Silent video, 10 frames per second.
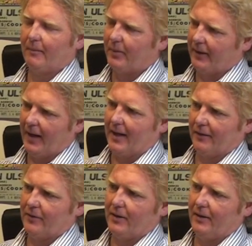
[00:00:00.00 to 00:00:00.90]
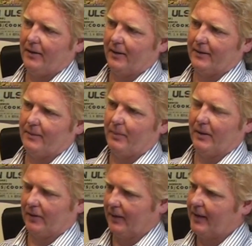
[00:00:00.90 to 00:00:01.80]
But the energy that's
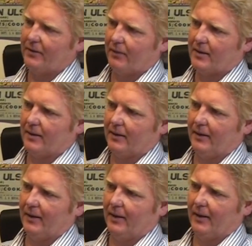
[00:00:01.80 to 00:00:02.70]
been unleashed recently,